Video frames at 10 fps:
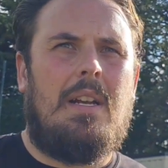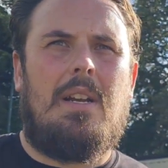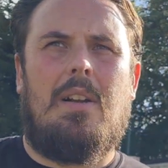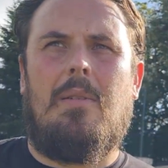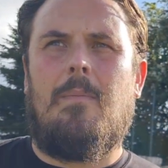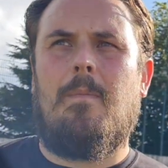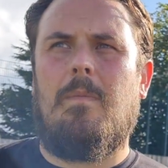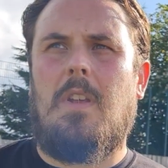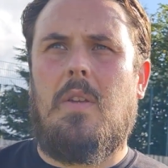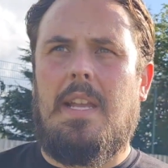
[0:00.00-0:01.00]
Um,
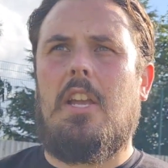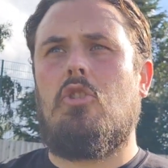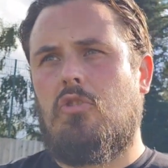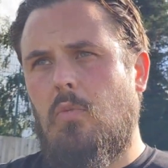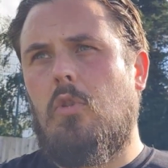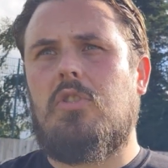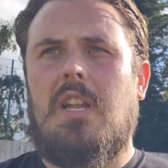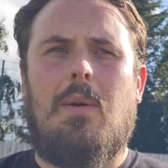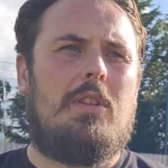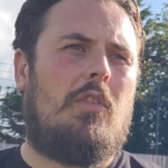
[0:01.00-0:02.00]
you know, you get your just rewards
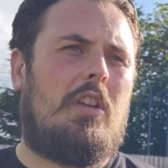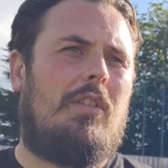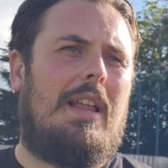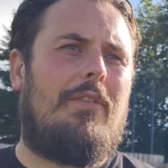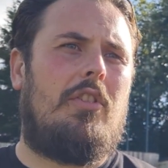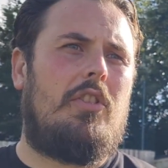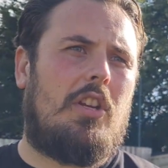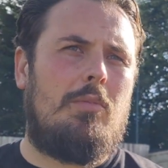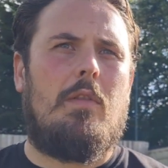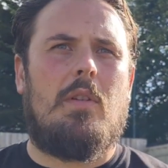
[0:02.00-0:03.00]
today when you've got your 11 and
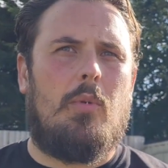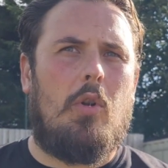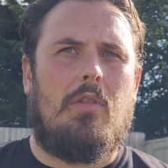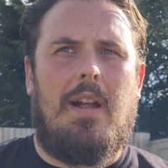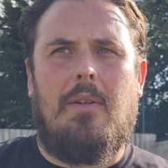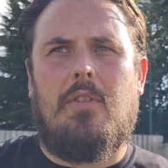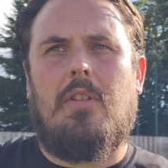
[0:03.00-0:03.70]
you can move the ball around.